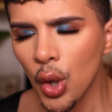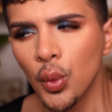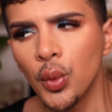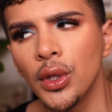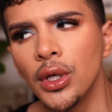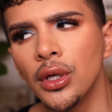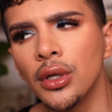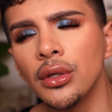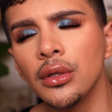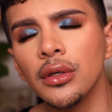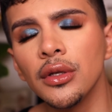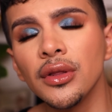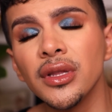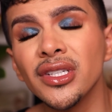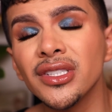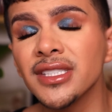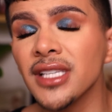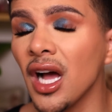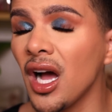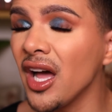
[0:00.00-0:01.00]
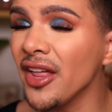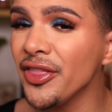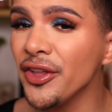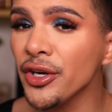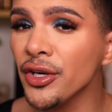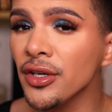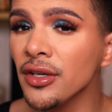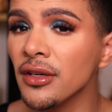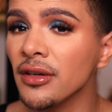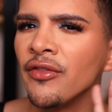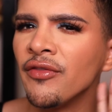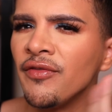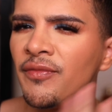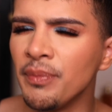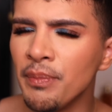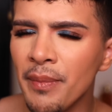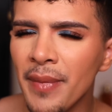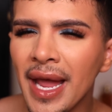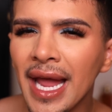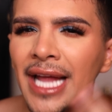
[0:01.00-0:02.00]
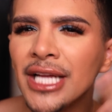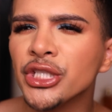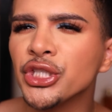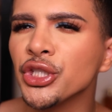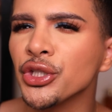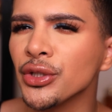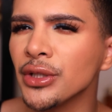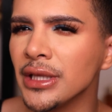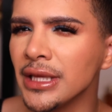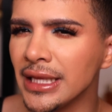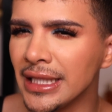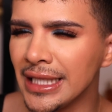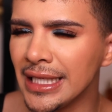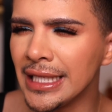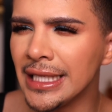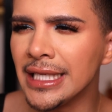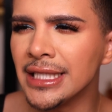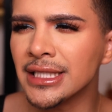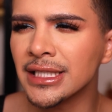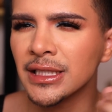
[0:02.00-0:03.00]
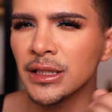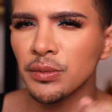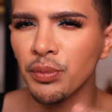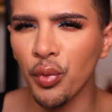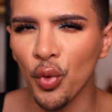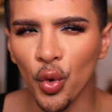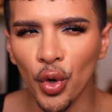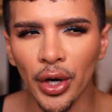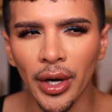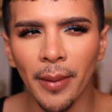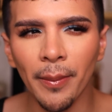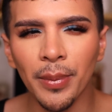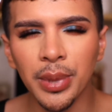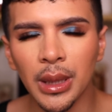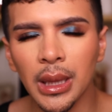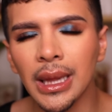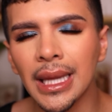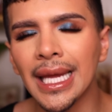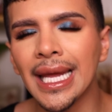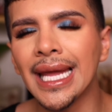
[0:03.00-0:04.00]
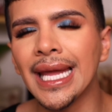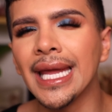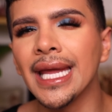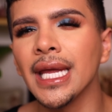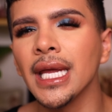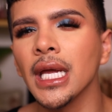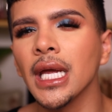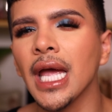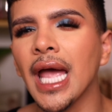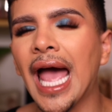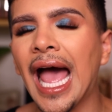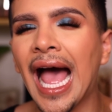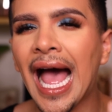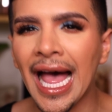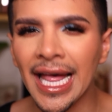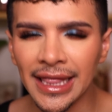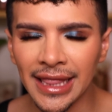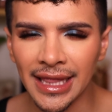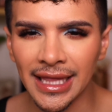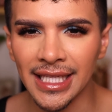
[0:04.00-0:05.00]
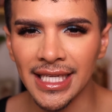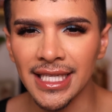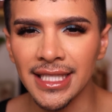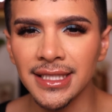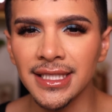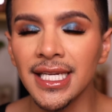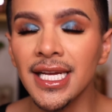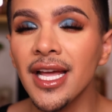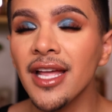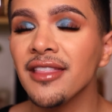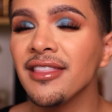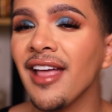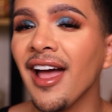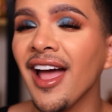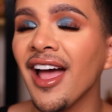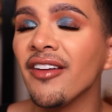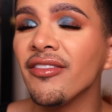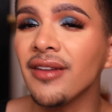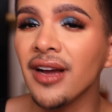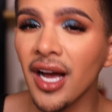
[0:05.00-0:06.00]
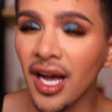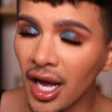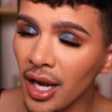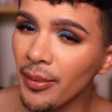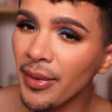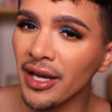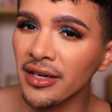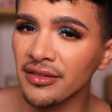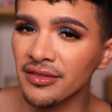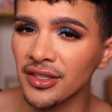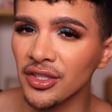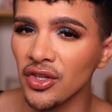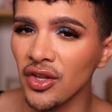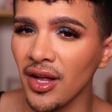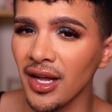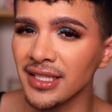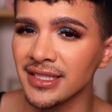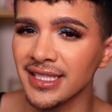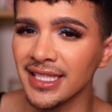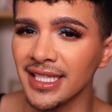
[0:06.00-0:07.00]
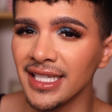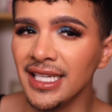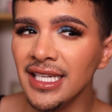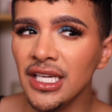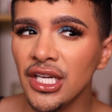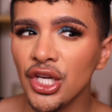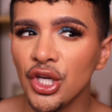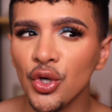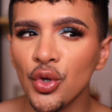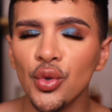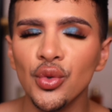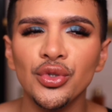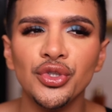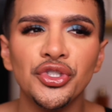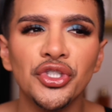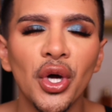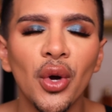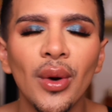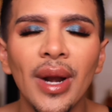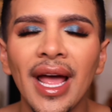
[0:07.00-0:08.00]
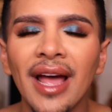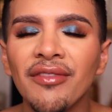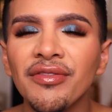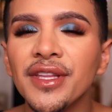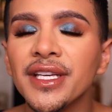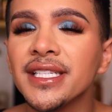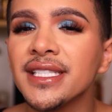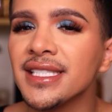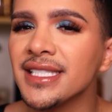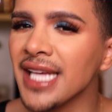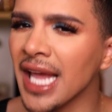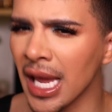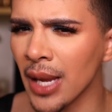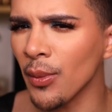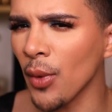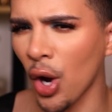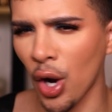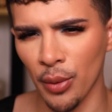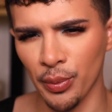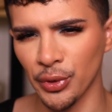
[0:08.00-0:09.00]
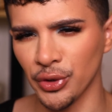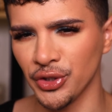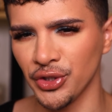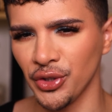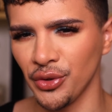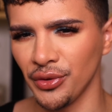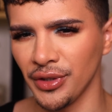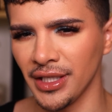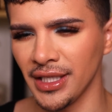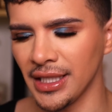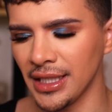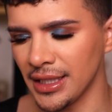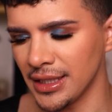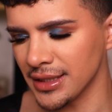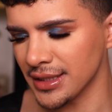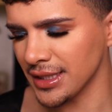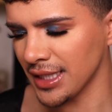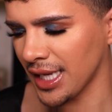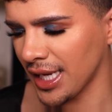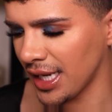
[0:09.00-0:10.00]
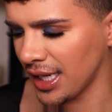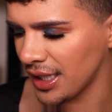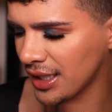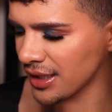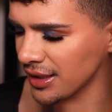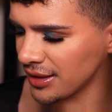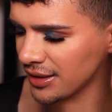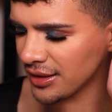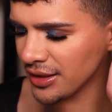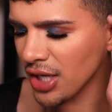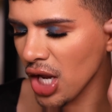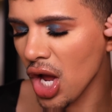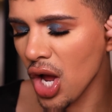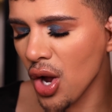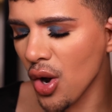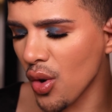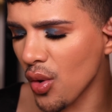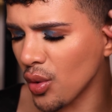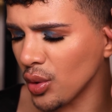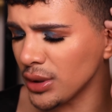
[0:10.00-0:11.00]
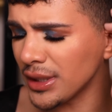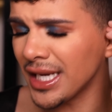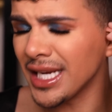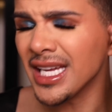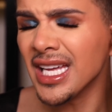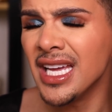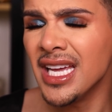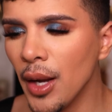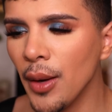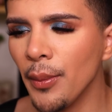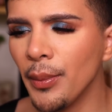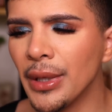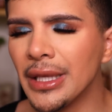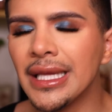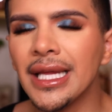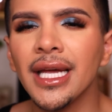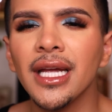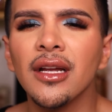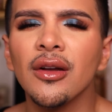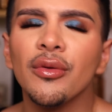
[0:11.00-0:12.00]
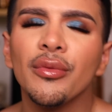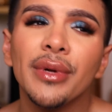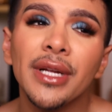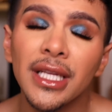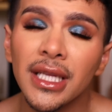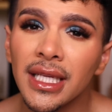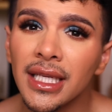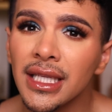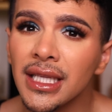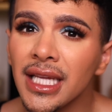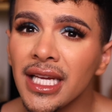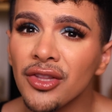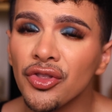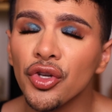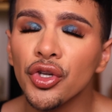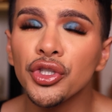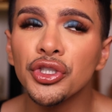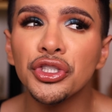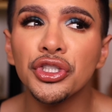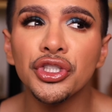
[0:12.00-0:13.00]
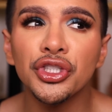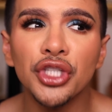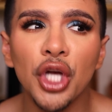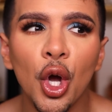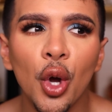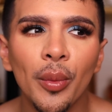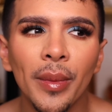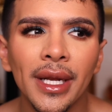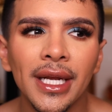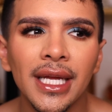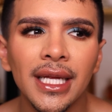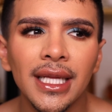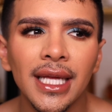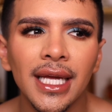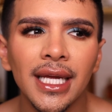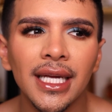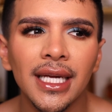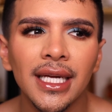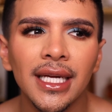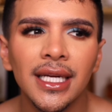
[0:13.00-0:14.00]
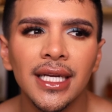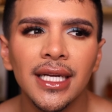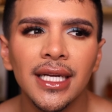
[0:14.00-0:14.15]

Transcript: Well, there's other major league sport playing athletes that have come out of the closet who don't have the same opportunities. Like, no, like, but like, really, like, there's so many like